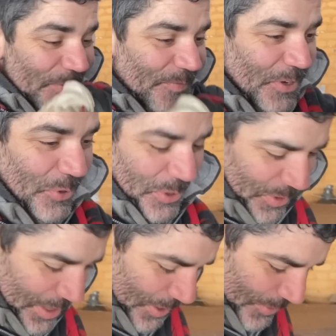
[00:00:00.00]
if you don't know
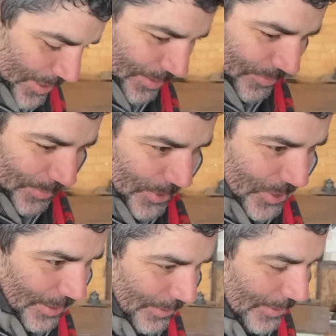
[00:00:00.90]
that already from the
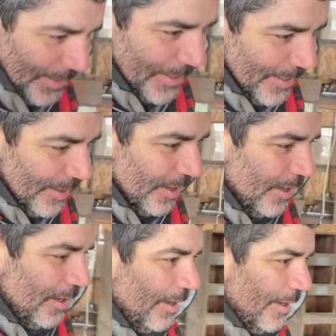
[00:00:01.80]
channel,
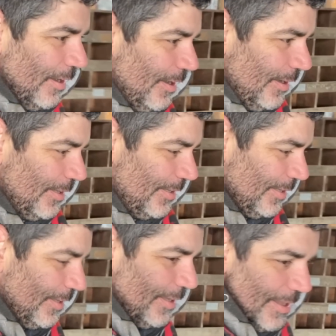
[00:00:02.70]
uh,
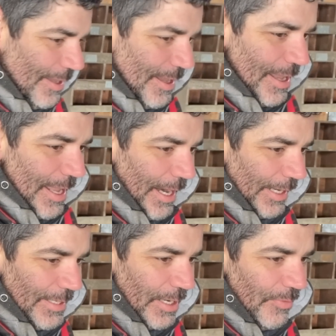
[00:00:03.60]
and I
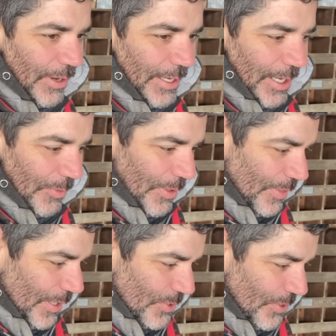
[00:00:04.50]
tend to find out that
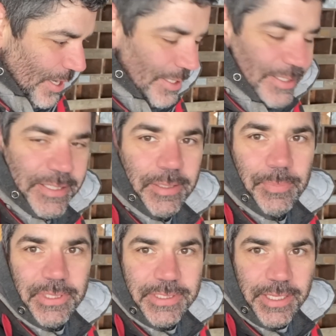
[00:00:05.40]
things are not as
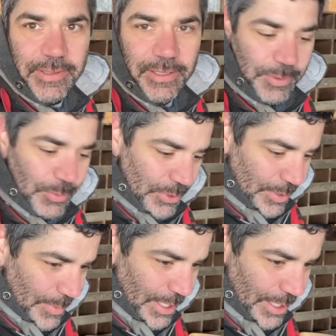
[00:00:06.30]
simple as I thought they were in
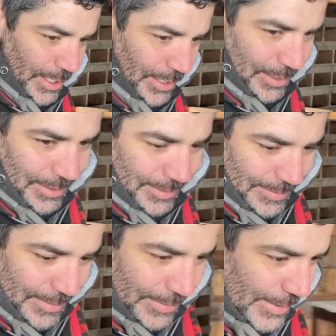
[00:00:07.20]
the beginning.
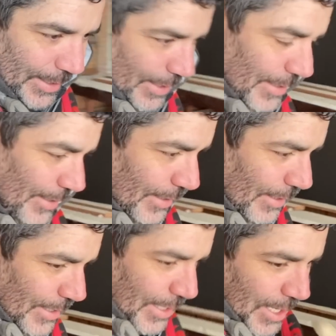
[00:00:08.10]
It's like, uh,
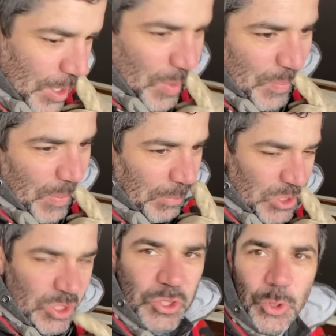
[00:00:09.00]
I'm
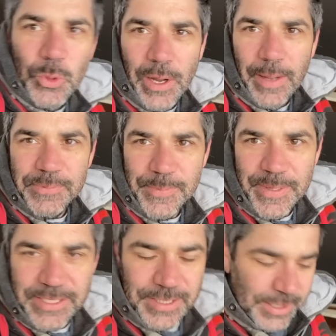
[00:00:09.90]
just too
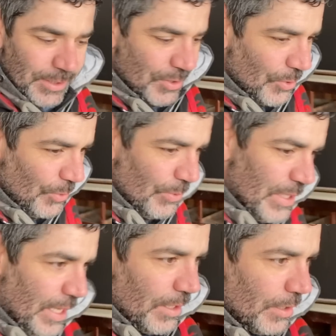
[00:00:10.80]
optimistic, too
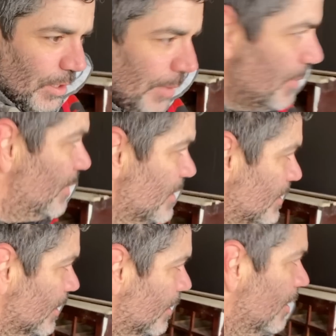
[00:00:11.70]
dang
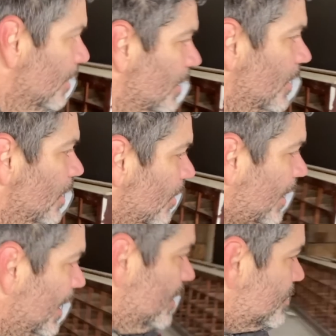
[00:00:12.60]
optimistic.
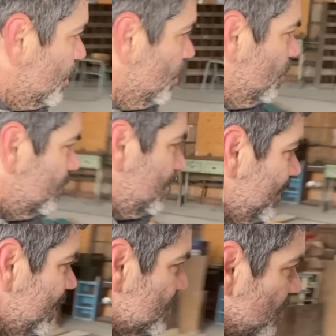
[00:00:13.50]
Okay, so let
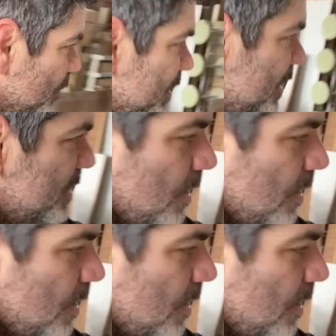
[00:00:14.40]
me get started with this.